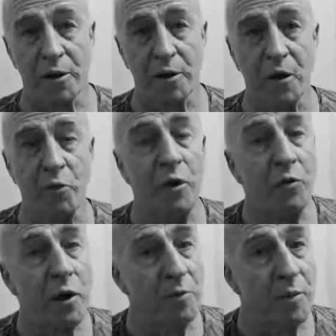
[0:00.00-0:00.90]
Now, we
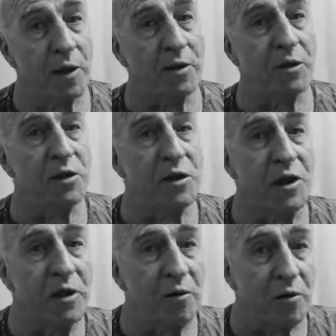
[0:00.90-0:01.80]
recommend
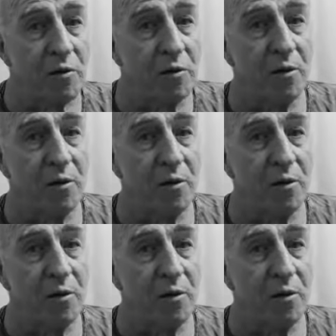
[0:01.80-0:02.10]
until